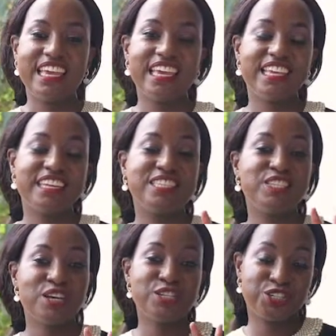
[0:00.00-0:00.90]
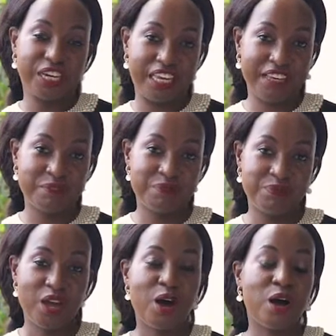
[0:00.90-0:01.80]
It is so tricky,
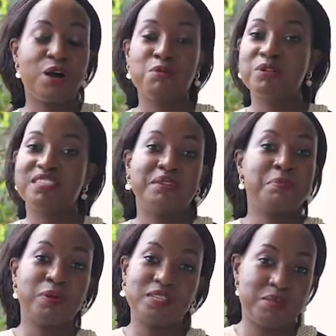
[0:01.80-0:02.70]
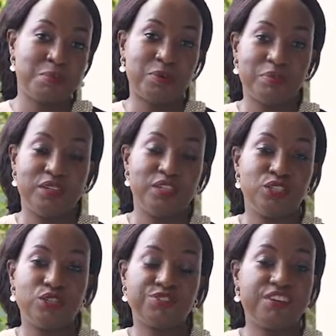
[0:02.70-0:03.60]
almost impossible
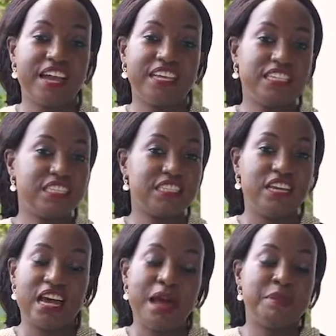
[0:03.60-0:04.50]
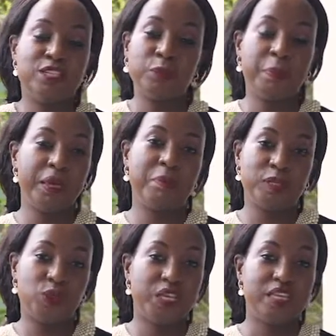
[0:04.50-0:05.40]
to pick
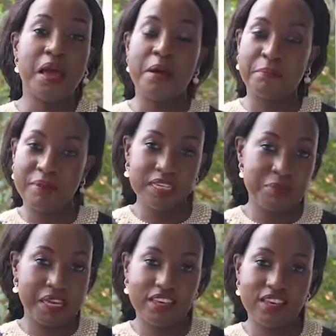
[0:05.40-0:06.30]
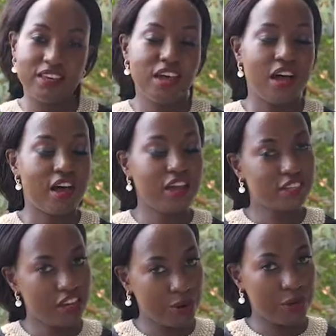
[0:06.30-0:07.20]
between money making and
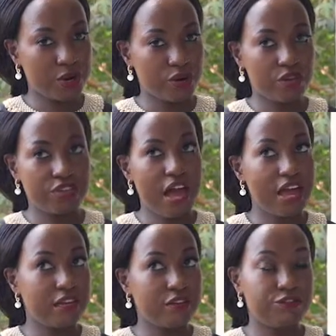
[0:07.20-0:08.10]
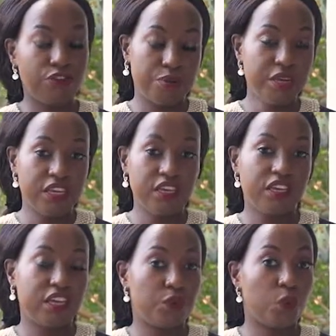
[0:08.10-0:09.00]
career growth. And for me,
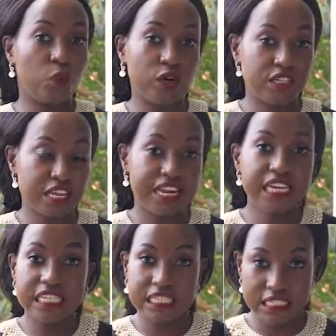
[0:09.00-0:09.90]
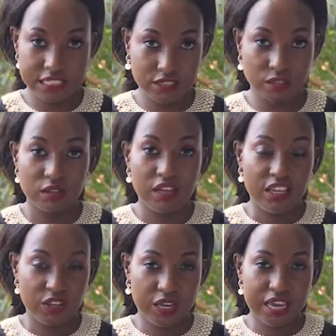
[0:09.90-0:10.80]
it was, and it is still,
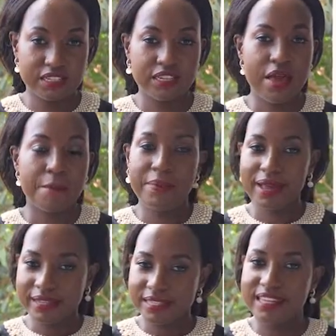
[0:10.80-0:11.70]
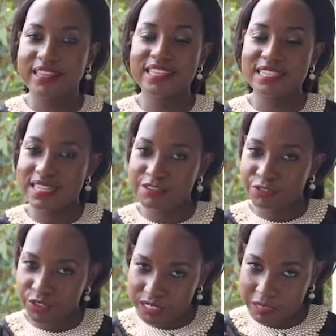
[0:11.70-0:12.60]
you get. But these are the
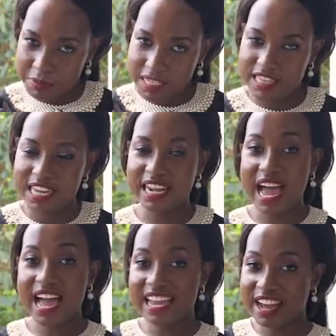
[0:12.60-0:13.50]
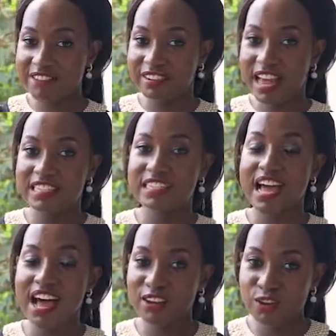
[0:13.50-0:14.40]
few tips that I have learned
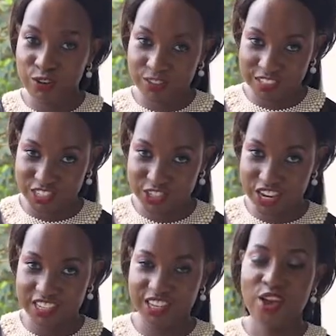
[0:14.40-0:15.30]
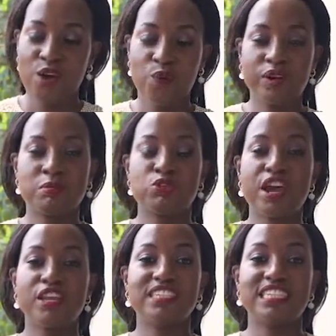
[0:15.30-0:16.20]
along this journey when I'm
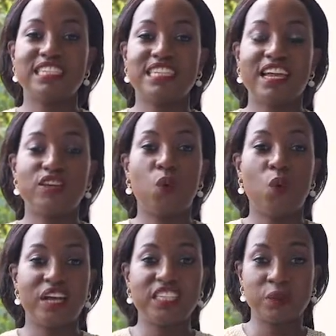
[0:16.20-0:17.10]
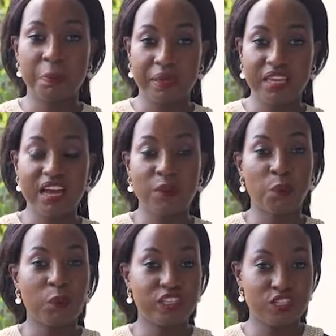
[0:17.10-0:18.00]
trying to decide what to pick and
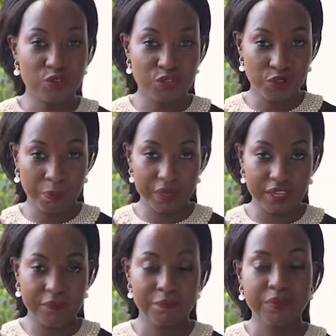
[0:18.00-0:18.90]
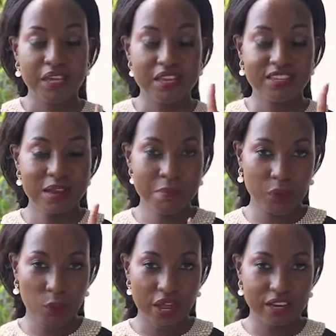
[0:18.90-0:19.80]
what not to pick. Number
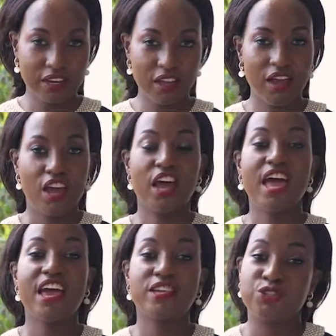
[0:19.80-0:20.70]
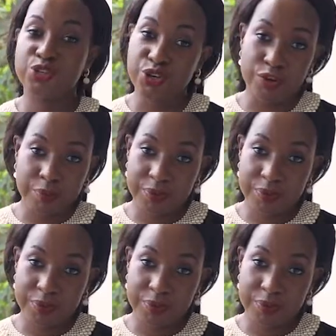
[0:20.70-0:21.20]
1, age group.